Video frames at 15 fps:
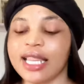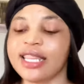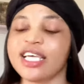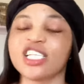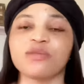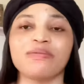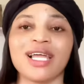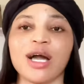
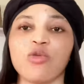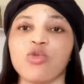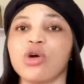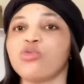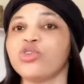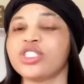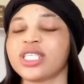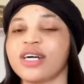This black
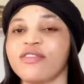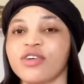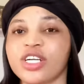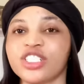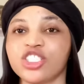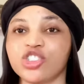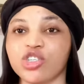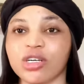one, which I've
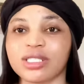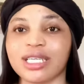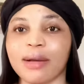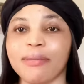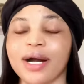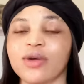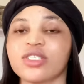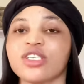already talked
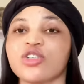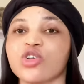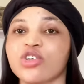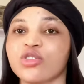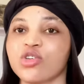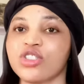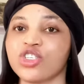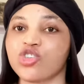about, is
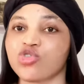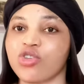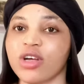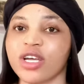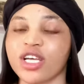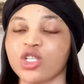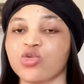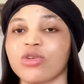also the
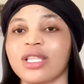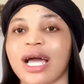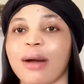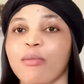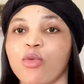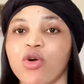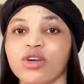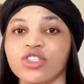strongest one
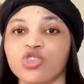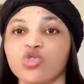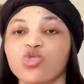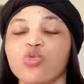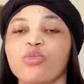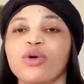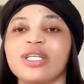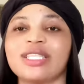among the
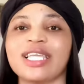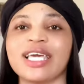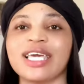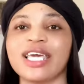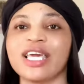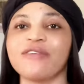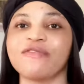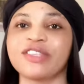two, but they
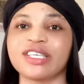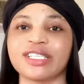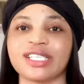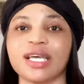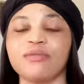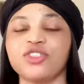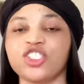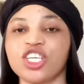give the
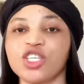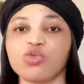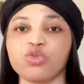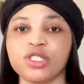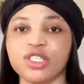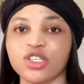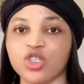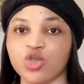same shade
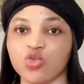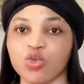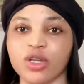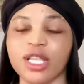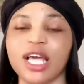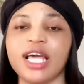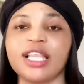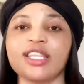with this
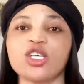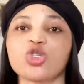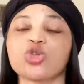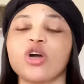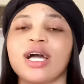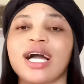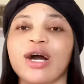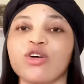one. This
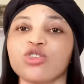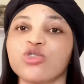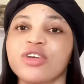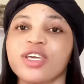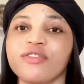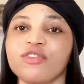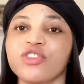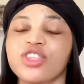one can also
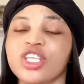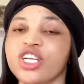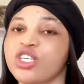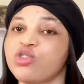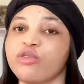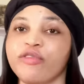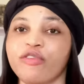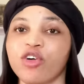give you
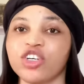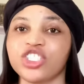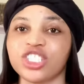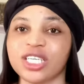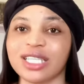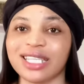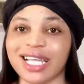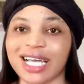3 to 4
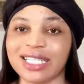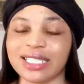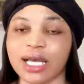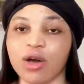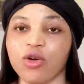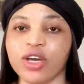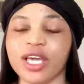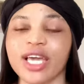shade
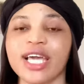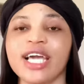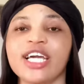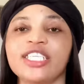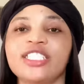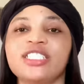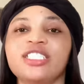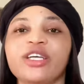lighter, okay?
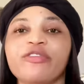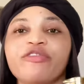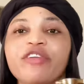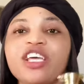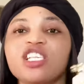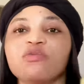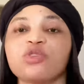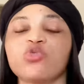The
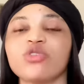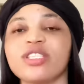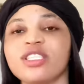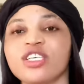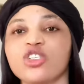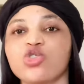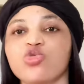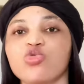difference between
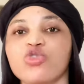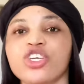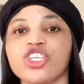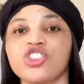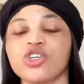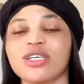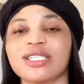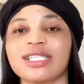these two
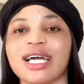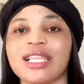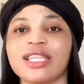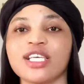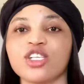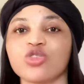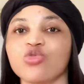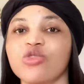is just that
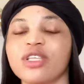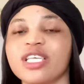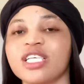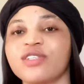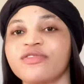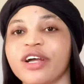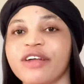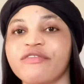this one
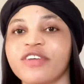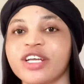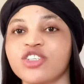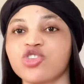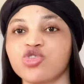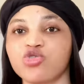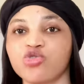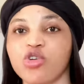is very, very
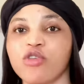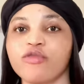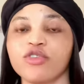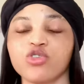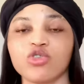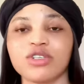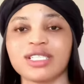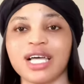strong for
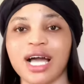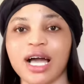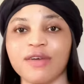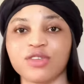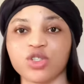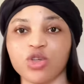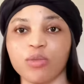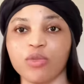those that
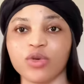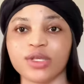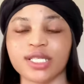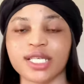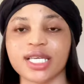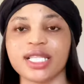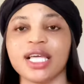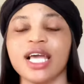have stubborn
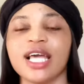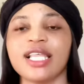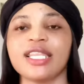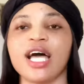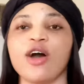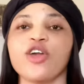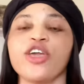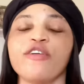skin.
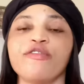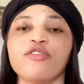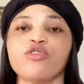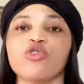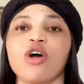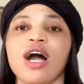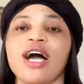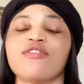Now, if you
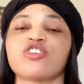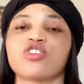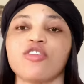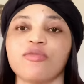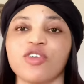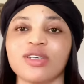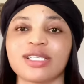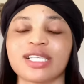don't have
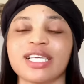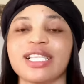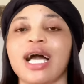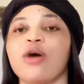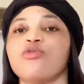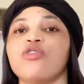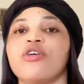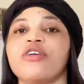stubborn skin,
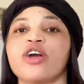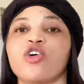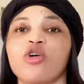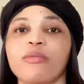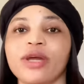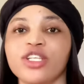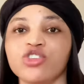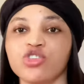I will not
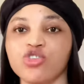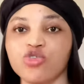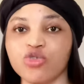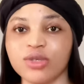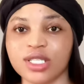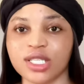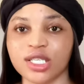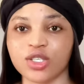recommend you
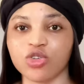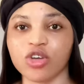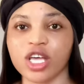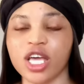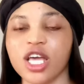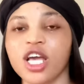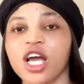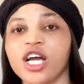use this,
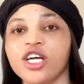okay?